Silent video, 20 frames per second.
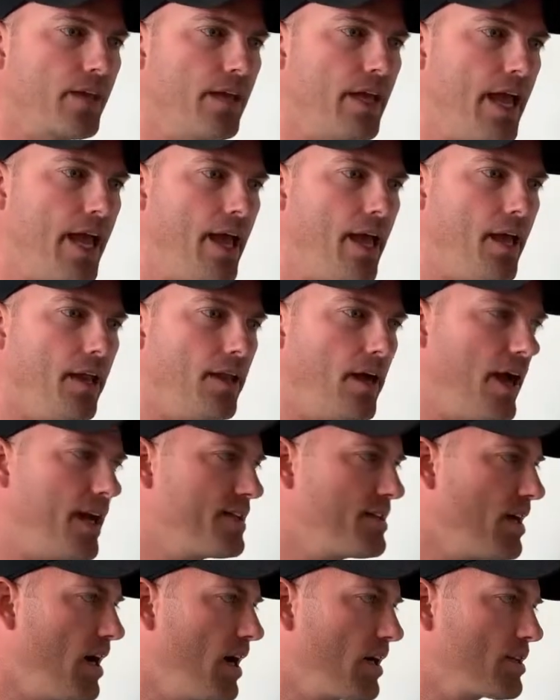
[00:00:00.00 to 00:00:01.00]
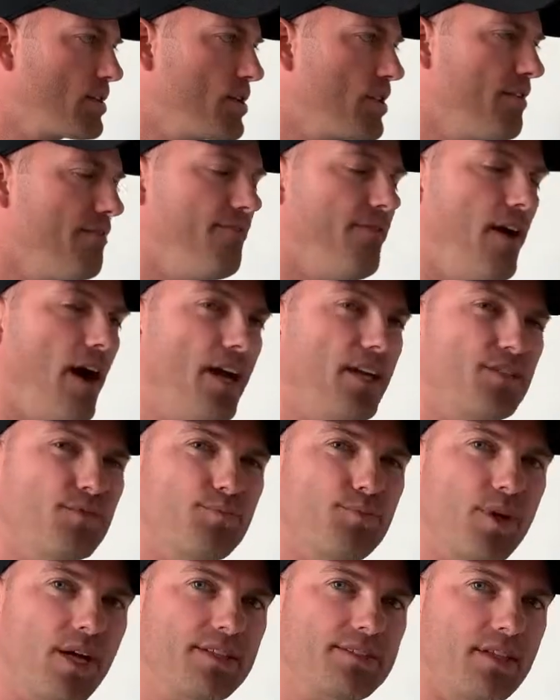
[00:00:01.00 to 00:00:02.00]
and I talked to the vice
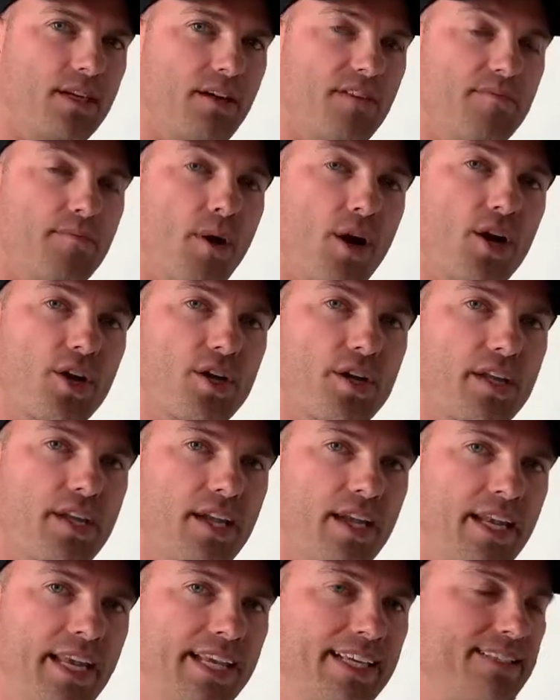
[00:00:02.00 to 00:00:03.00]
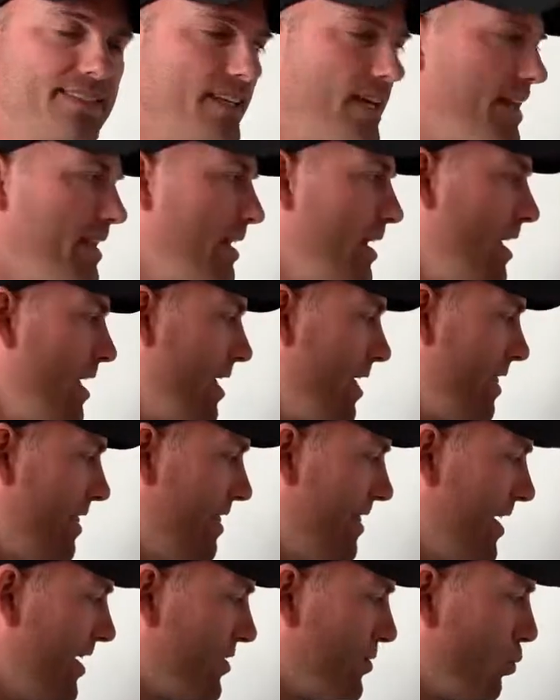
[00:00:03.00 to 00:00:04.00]
president of marketing, and he said
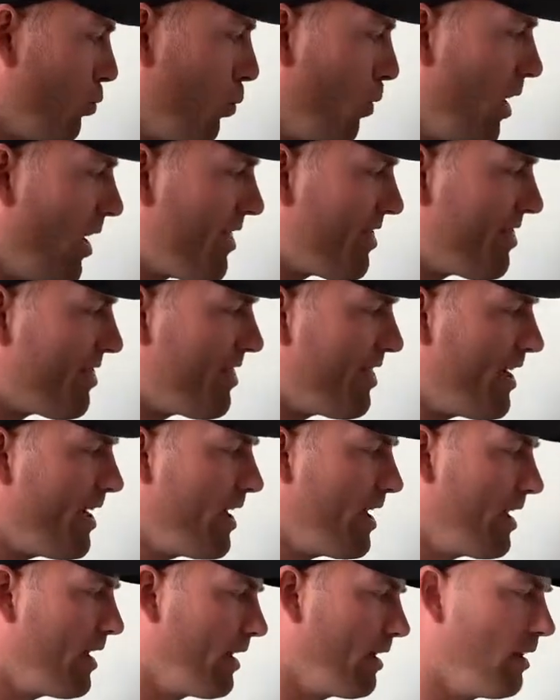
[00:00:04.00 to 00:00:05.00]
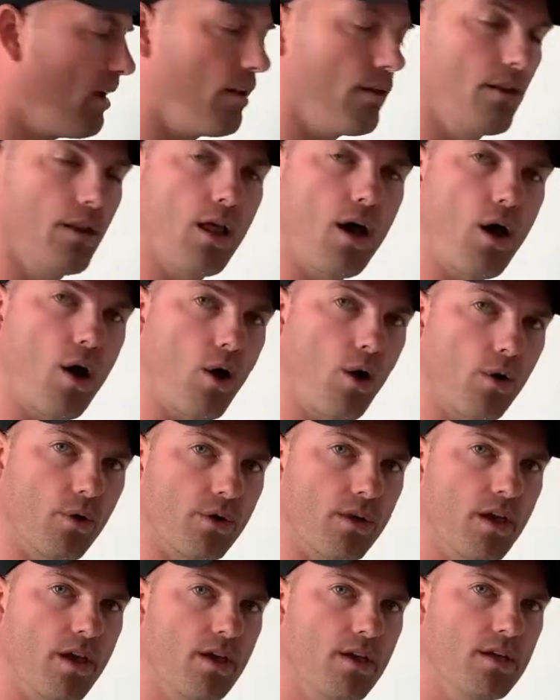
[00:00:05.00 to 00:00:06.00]
this one thing
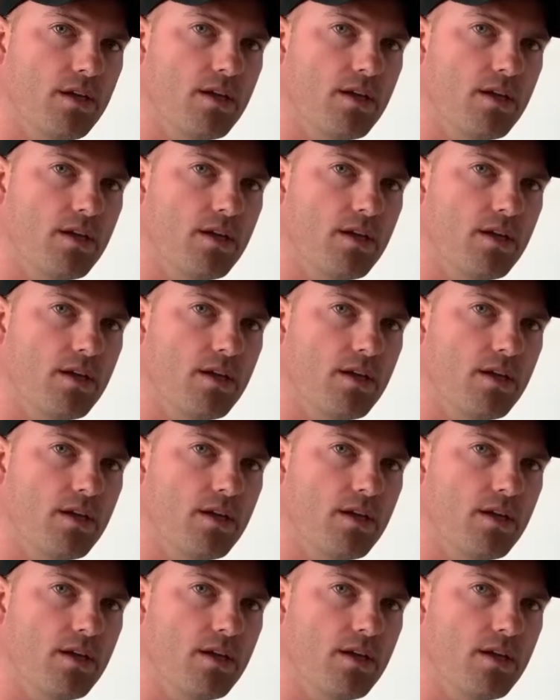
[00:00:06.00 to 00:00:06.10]
alone